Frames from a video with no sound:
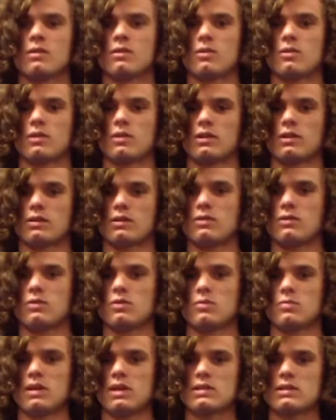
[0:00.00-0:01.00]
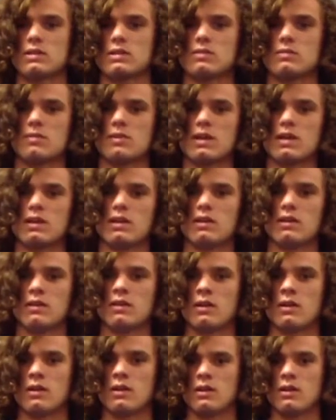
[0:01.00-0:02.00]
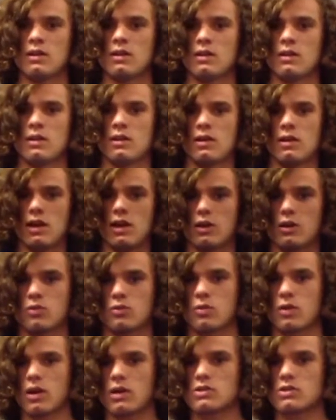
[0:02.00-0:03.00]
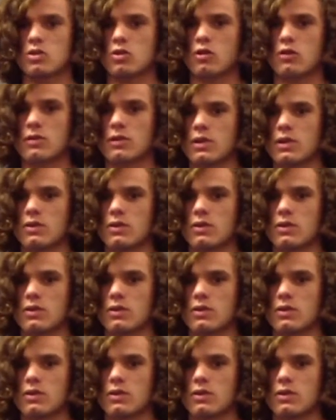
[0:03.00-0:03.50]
You're going to do your basic spin and cross over.